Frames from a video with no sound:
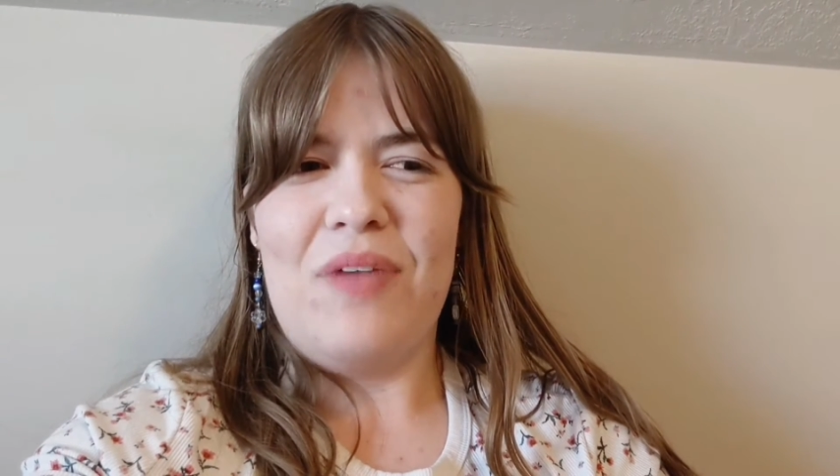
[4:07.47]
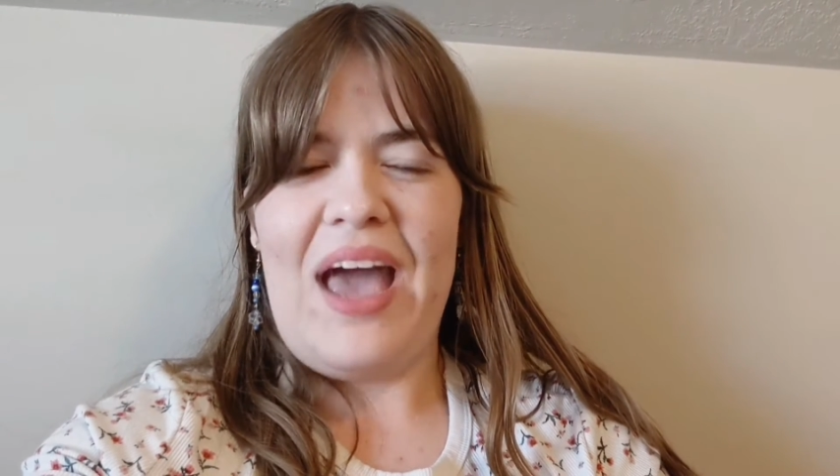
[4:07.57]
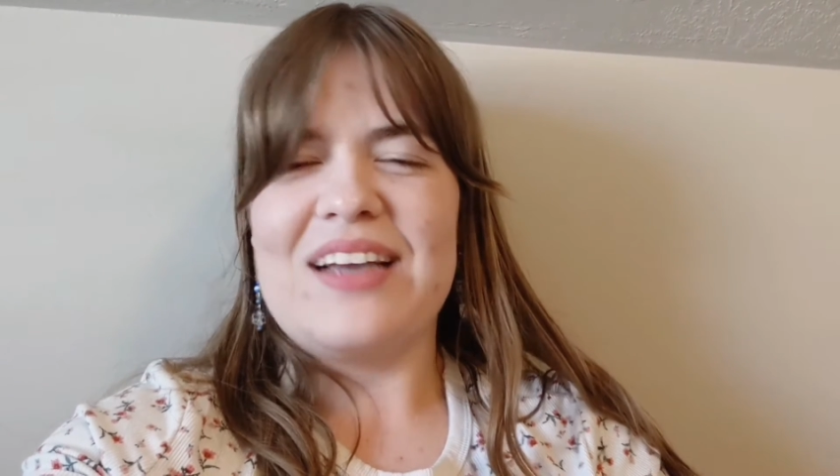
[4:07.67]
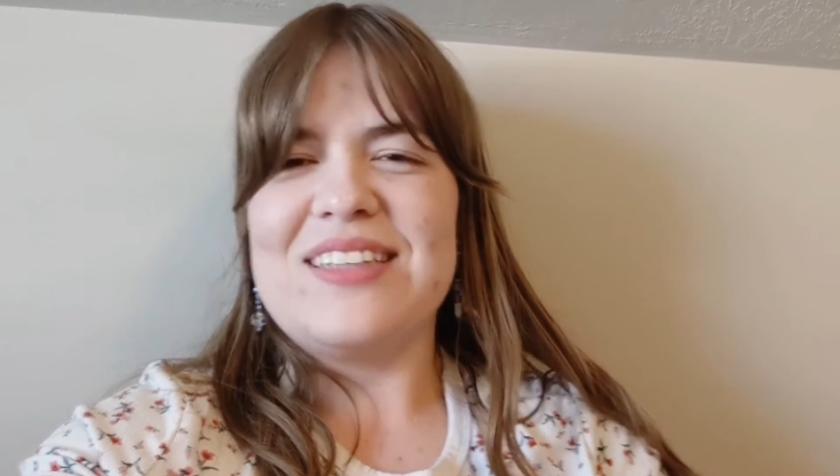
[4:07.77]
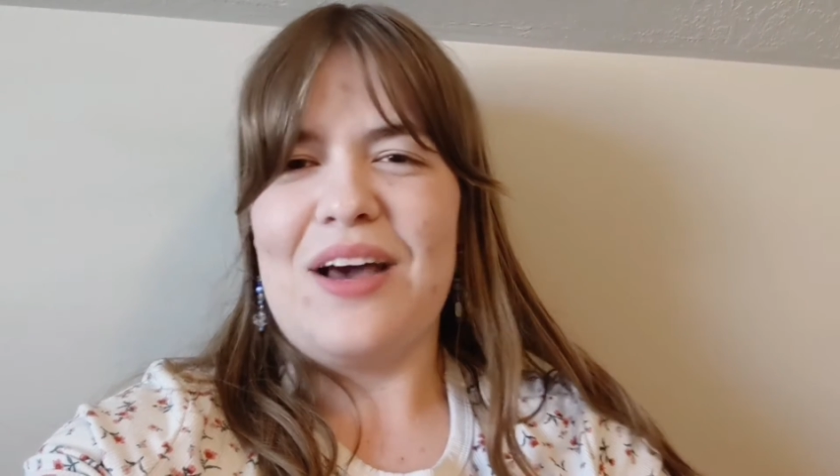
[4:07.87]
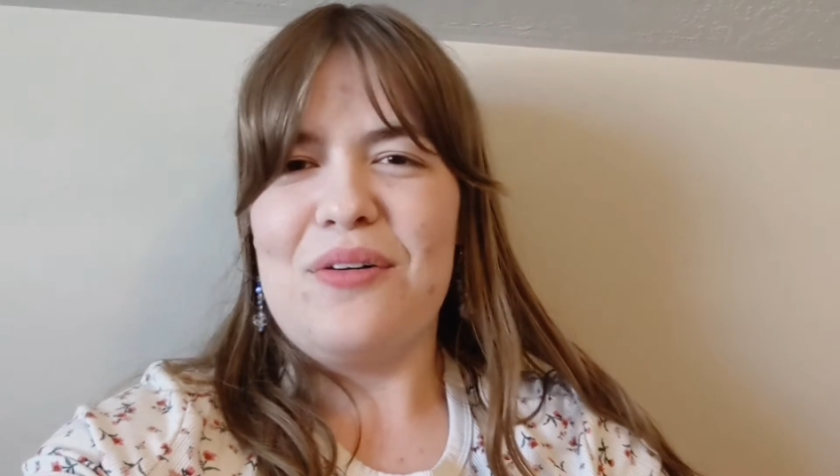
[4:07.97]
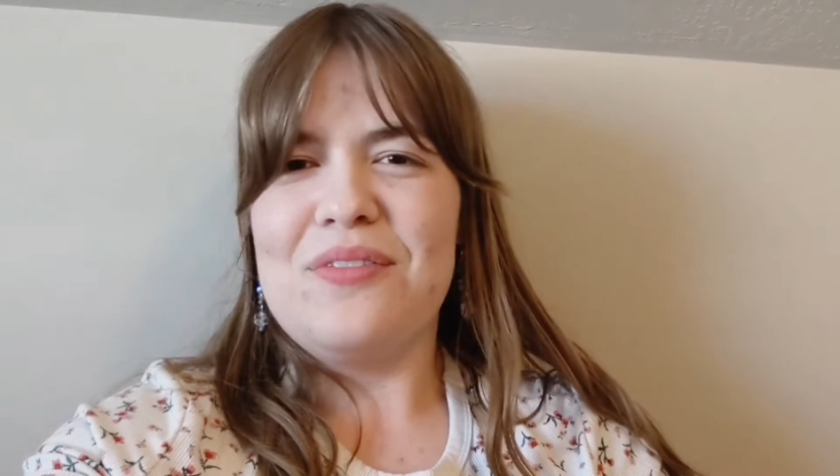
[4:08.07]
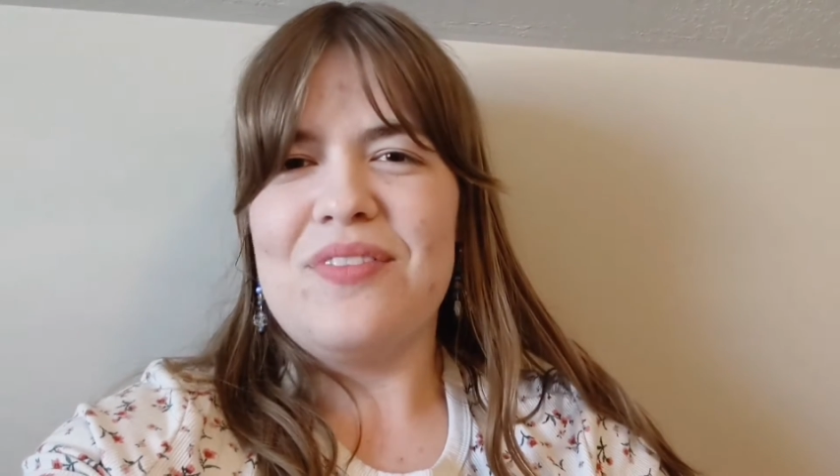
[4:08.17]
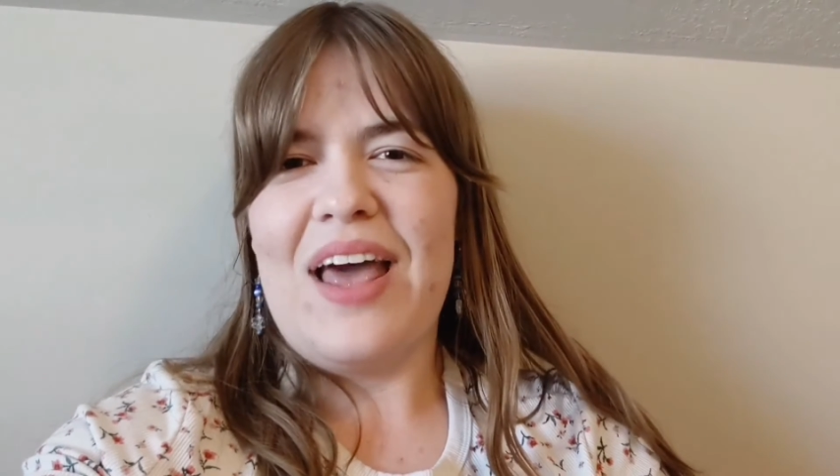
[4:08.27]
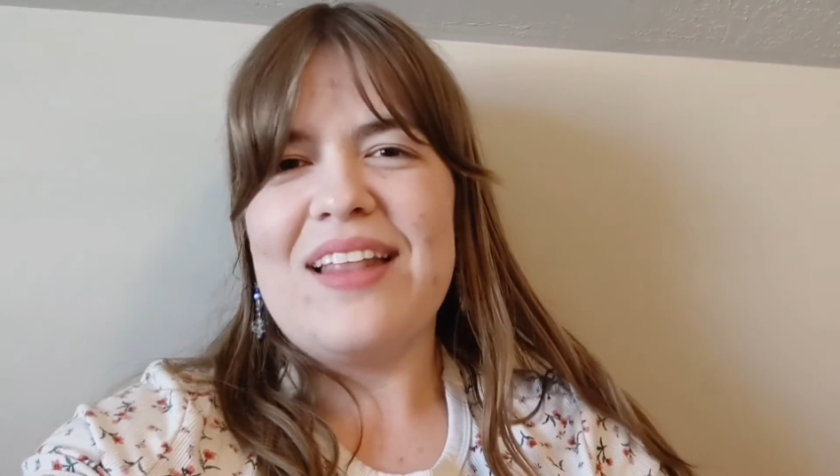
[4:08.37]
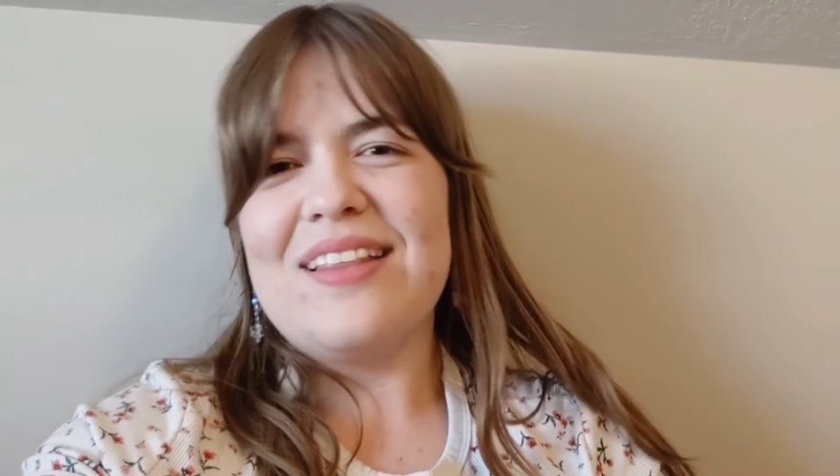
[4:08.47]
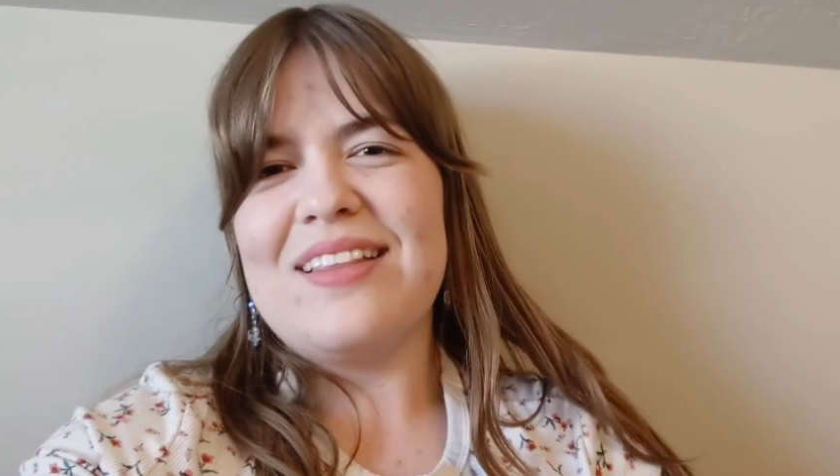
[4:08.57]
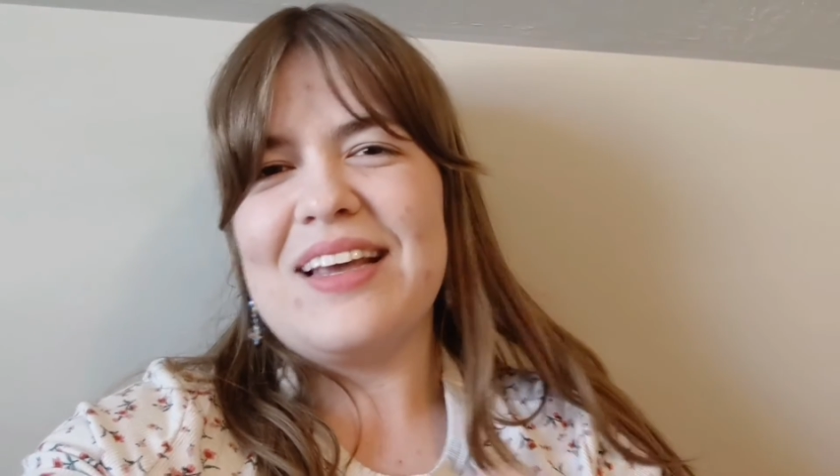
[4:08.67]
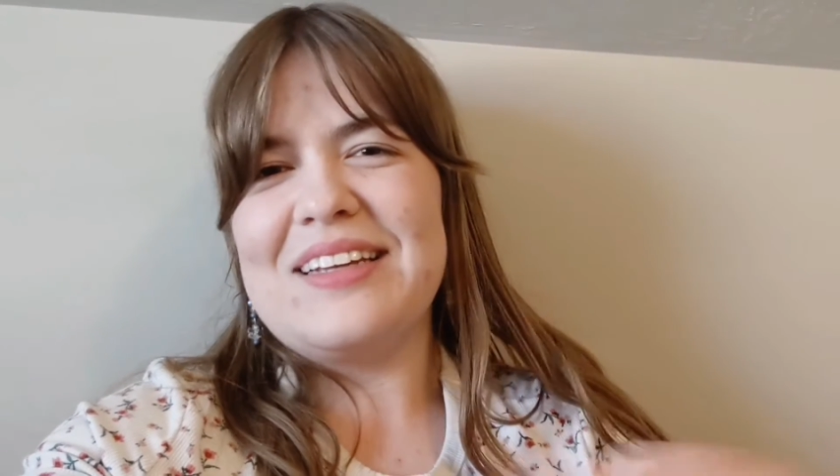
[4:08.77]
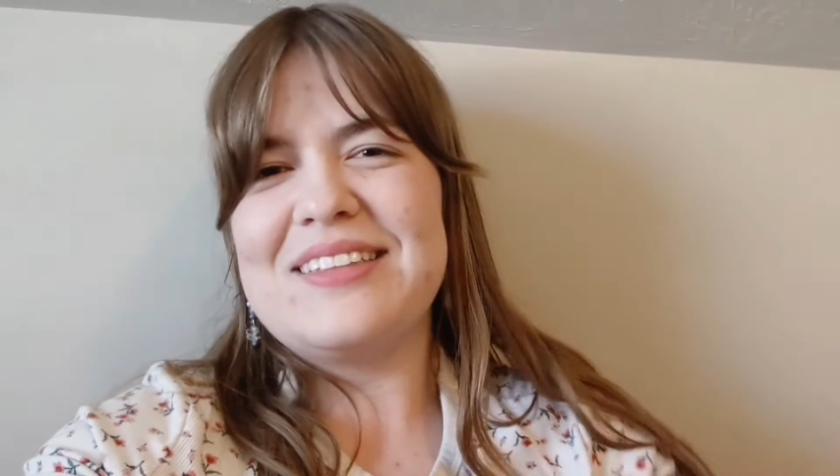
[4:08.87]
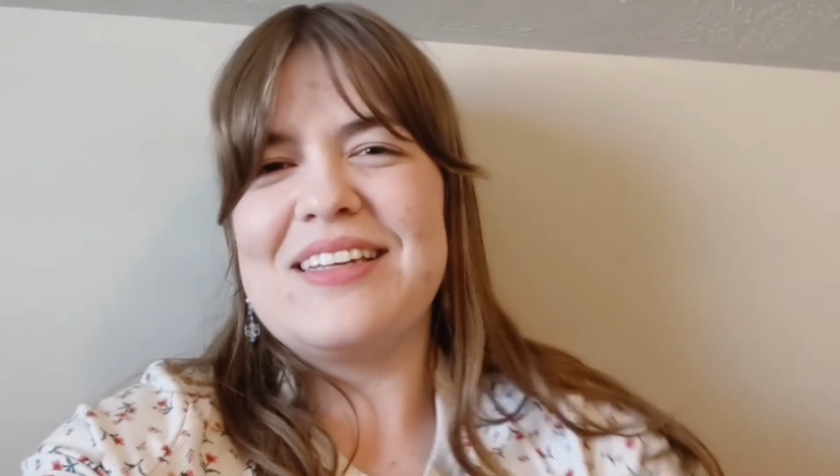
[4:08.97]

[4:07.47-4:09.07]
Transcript: acts out at things.